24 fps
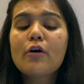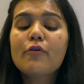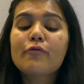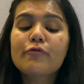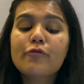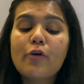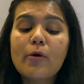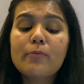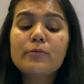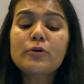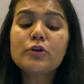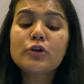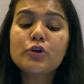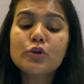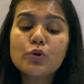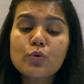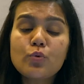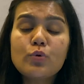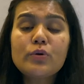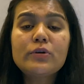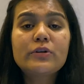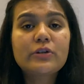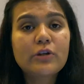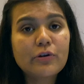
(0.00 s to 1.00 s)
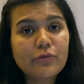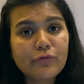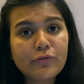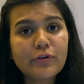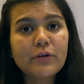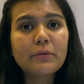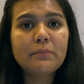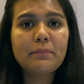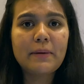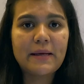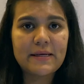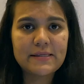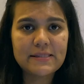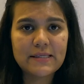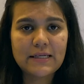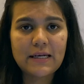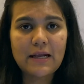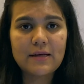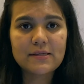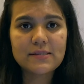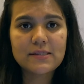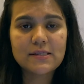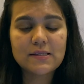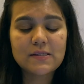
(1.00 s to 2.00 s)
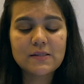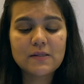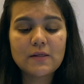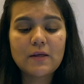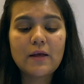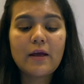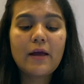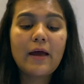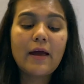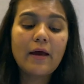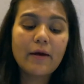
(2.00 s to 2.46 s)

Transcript: from two different base classes.